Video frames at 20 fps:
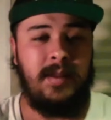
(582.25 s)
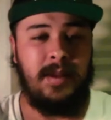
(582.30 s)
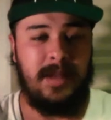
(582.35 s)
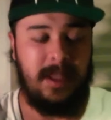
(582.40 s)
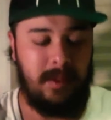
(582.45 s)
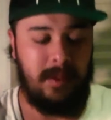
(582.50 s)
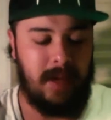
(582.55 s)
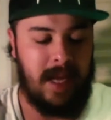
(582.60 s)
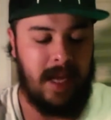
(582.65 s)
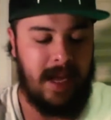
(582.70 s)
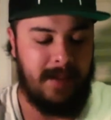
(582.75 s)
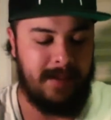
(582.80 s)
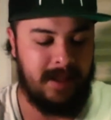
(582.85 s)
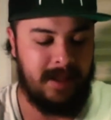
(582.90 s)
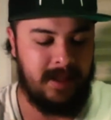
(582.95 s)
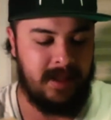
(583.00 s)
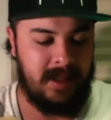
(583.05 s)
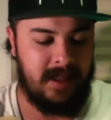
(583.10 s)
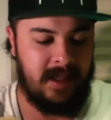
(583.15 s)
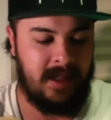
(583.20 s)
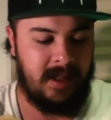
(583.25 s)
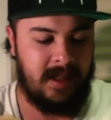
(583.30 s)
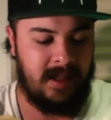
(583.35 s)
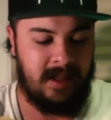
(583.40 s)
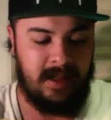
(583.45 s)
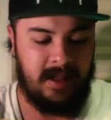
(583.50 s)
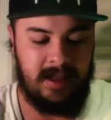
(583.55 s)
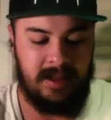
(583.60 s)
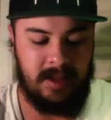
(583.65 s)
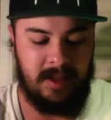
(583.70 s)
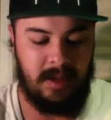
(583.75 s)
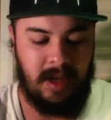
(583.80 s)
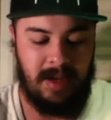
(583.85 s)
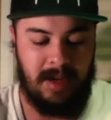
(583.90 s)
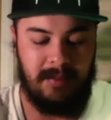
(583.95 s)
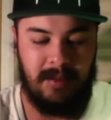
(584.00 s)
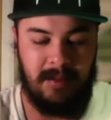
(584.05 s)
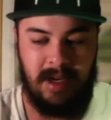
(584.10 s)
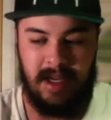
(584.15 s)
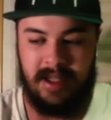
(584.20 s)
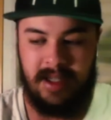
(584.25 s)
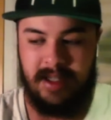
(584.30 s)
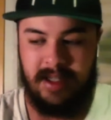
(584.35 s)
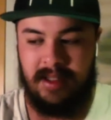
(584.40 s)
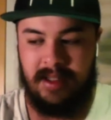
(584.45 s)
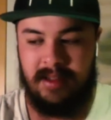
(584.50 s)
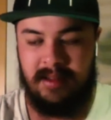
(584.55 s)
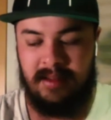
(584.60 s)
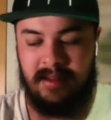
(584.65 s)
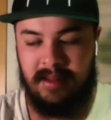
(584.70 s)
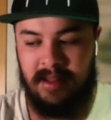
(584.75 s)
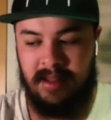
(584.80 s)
see what happens. So I'm rocking